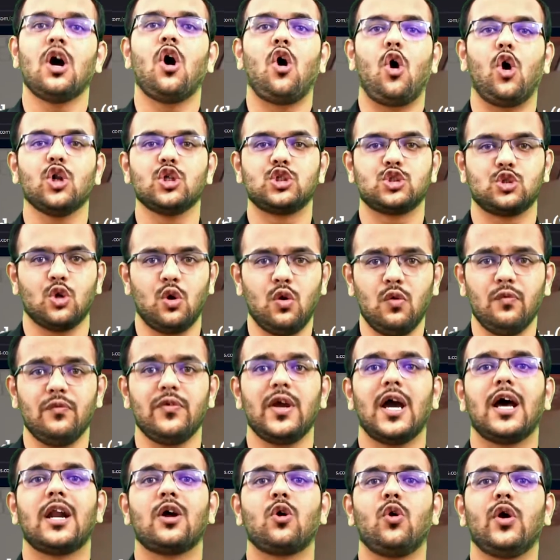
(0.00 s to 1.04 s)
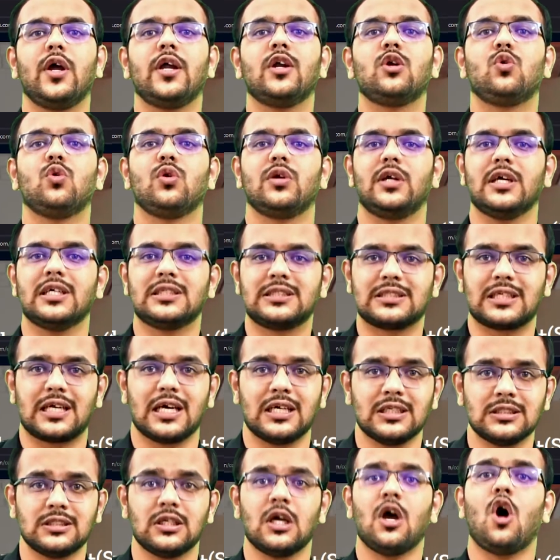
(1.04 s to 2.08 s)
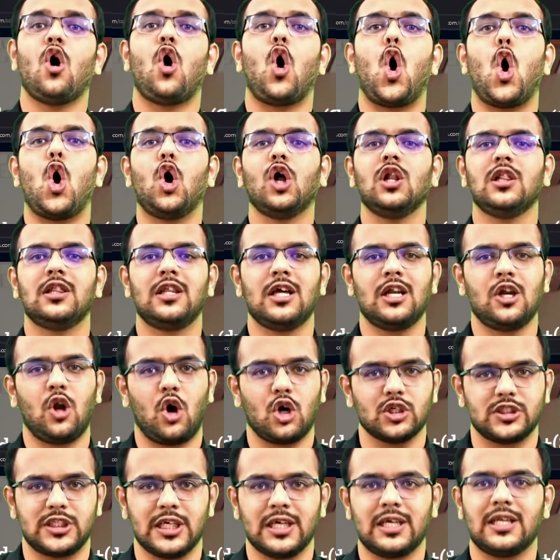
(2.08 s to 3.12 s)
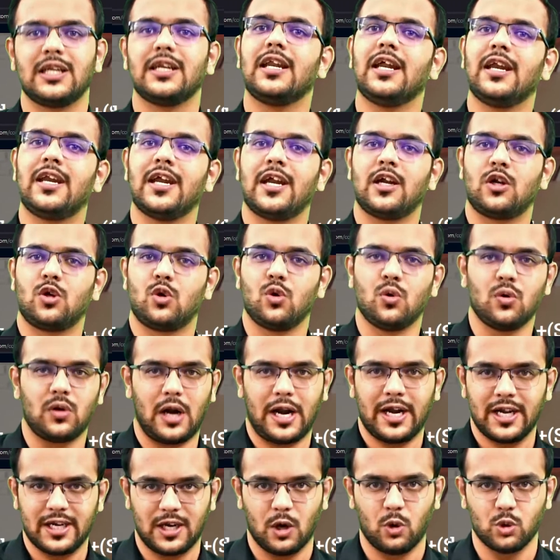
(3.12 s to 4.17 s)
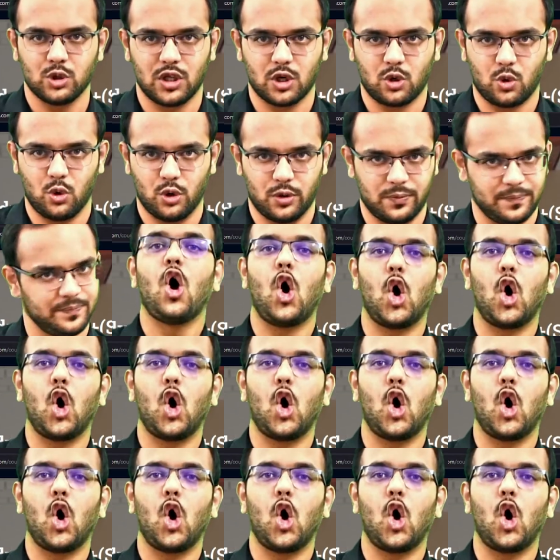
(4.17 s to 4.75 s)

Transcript: Also, we are going to discuss all the logic needed to write down the code.